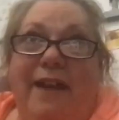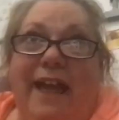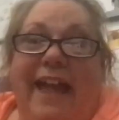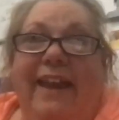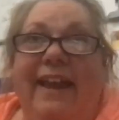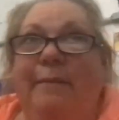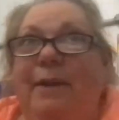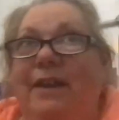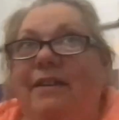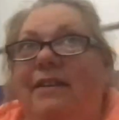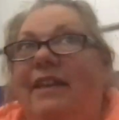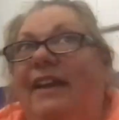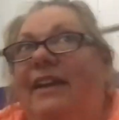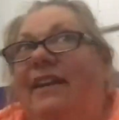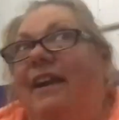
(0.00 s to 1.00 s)
And I mean,
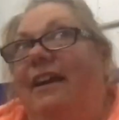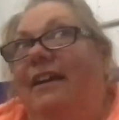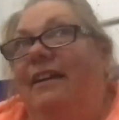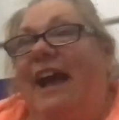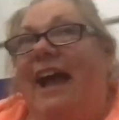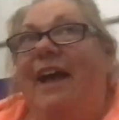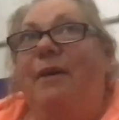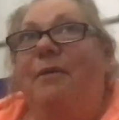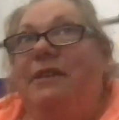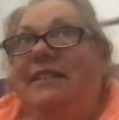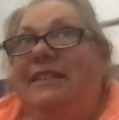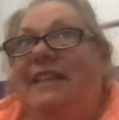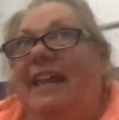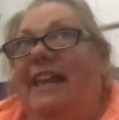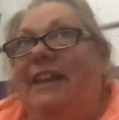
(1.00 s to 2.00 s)
like I always
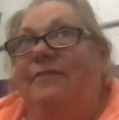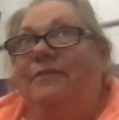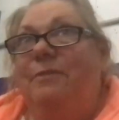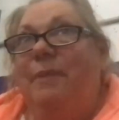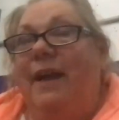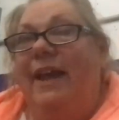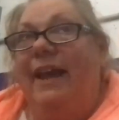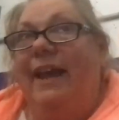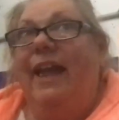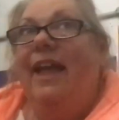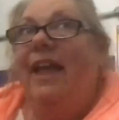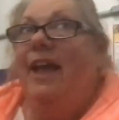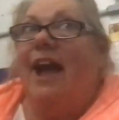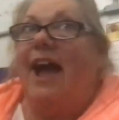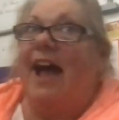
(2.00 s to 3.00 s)
tell everybody,
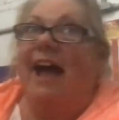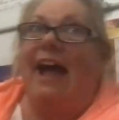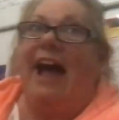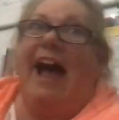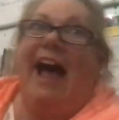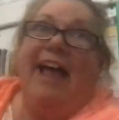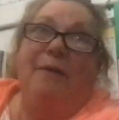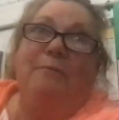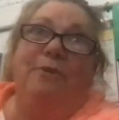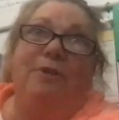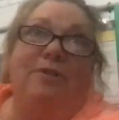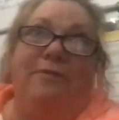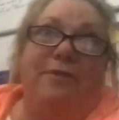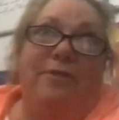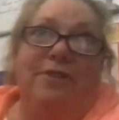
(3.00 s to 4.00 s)
I
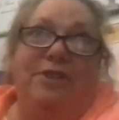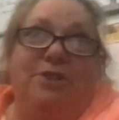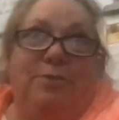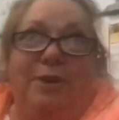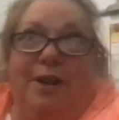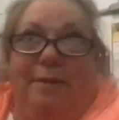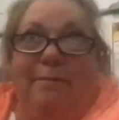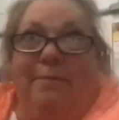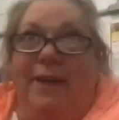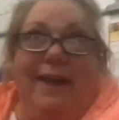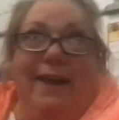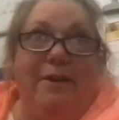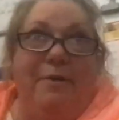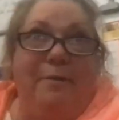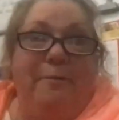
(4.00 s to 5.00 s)
work for the shrimp. They
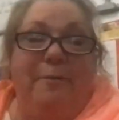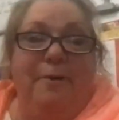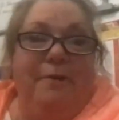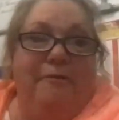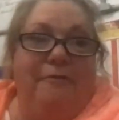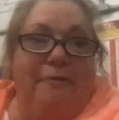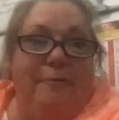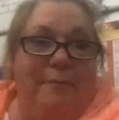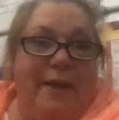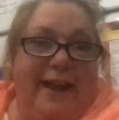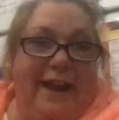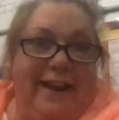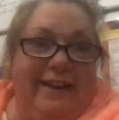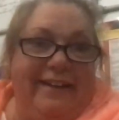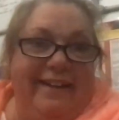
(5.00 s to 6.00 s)
don't work for
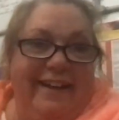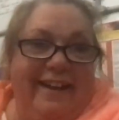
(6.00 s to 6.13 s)
me.